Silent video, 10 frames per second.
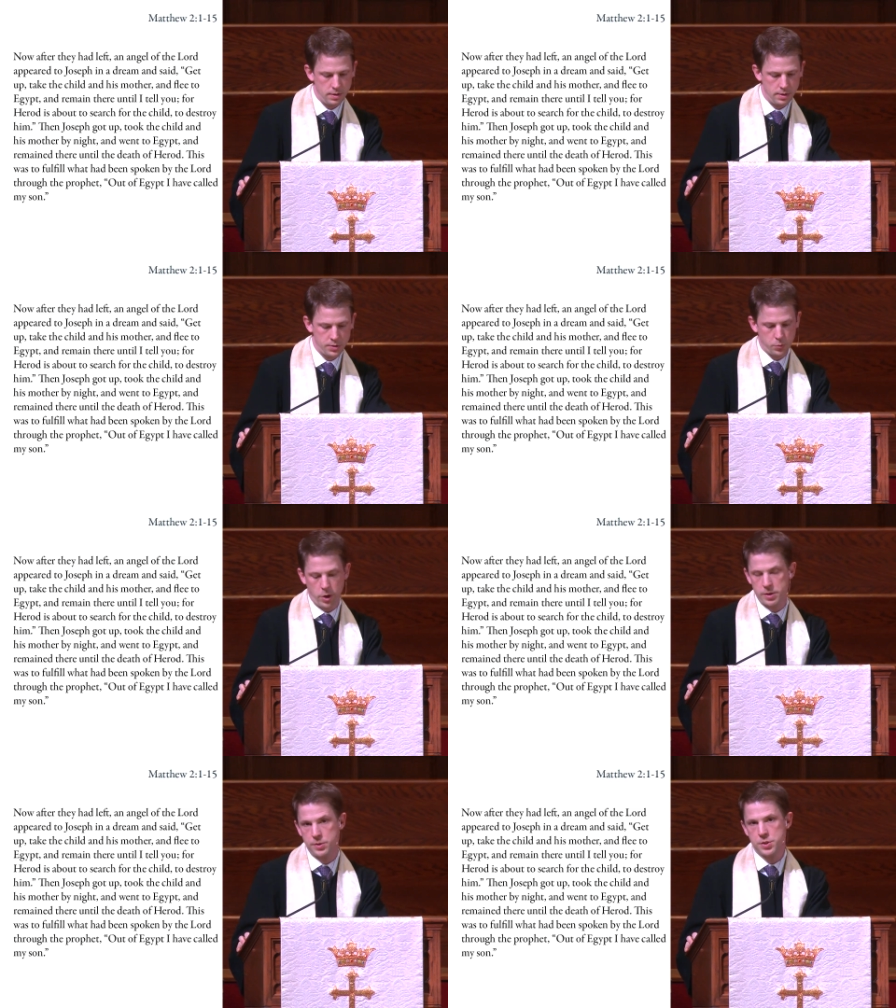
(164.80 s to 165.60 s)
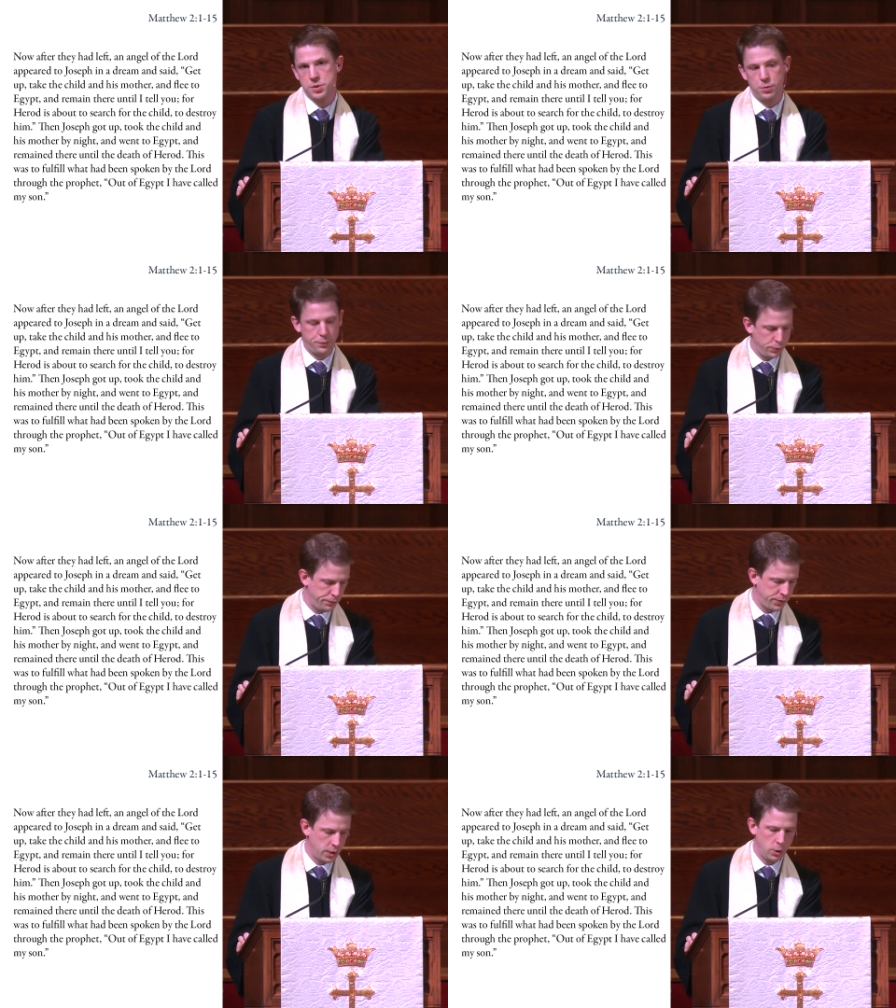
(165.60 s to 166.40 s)
This was to
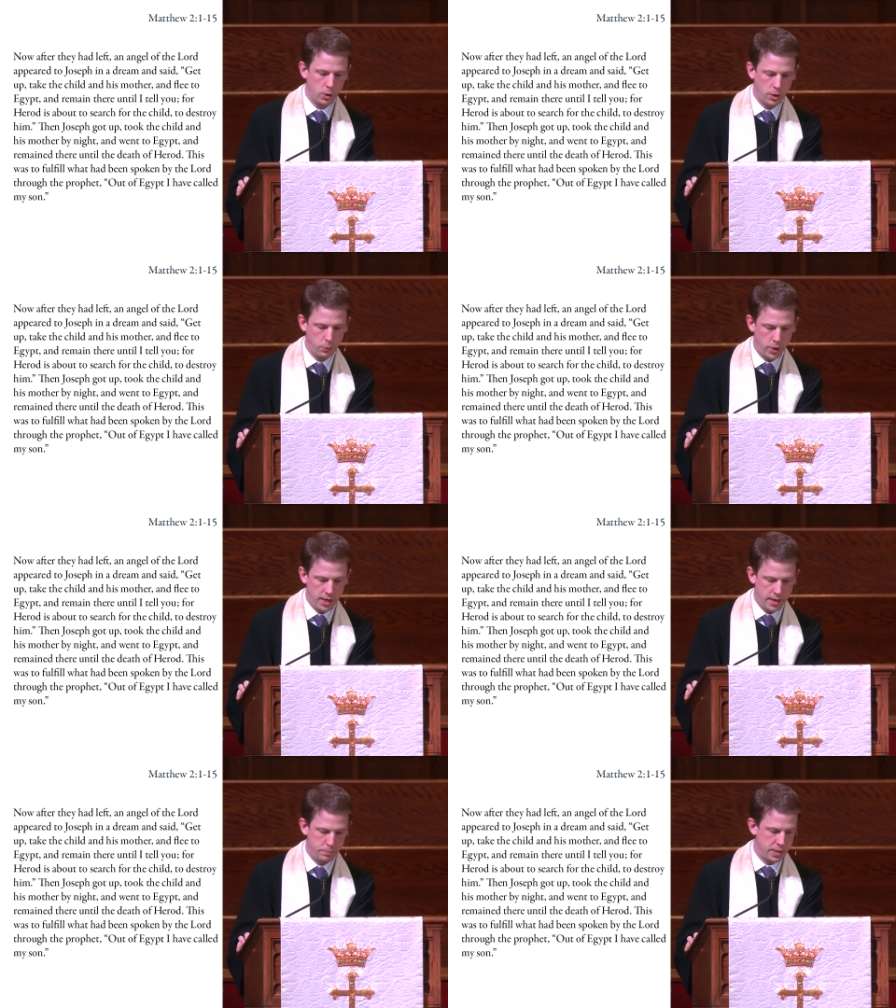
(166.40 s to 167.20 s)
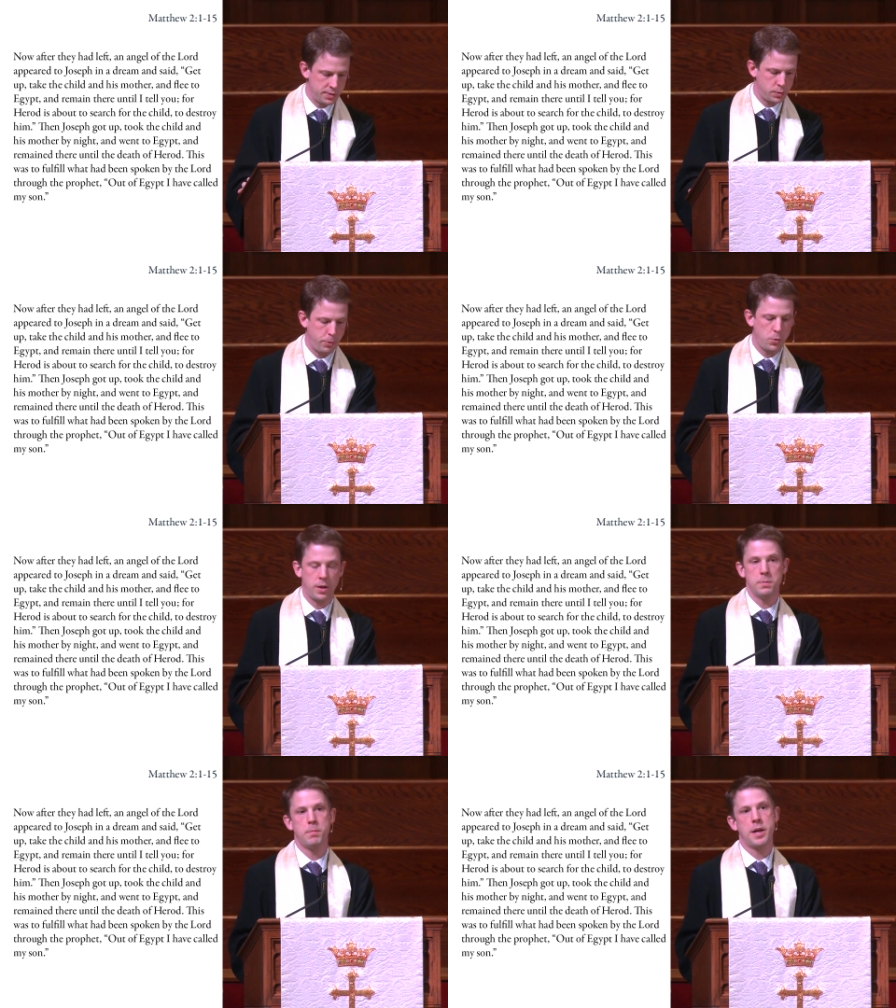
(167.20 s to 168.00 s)
fulfill what had been
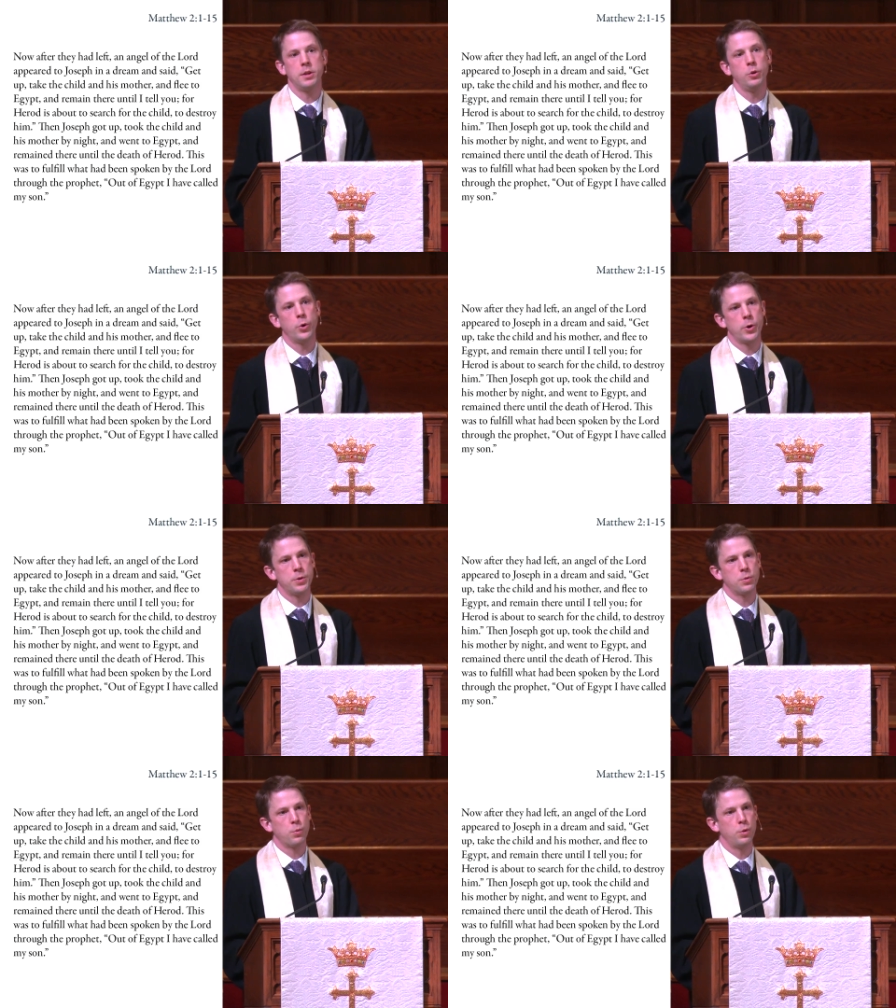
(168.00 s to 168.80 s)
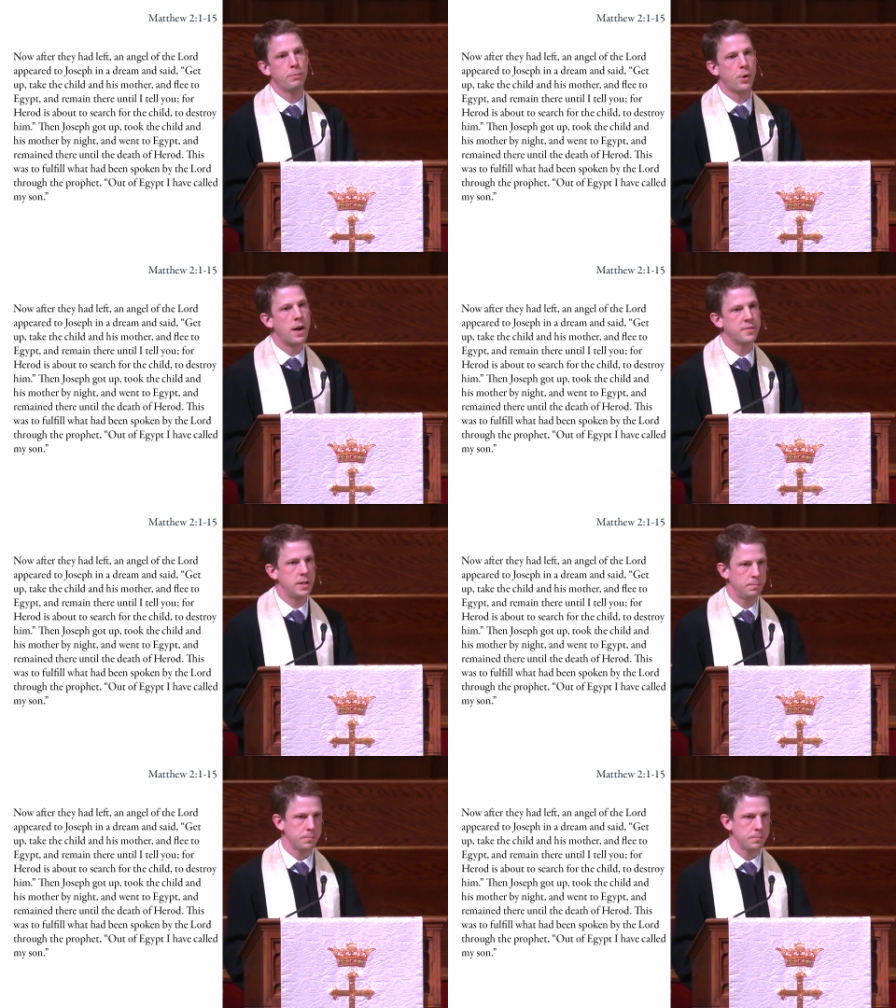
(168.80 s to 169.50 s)
spoken by the Lord through the prophet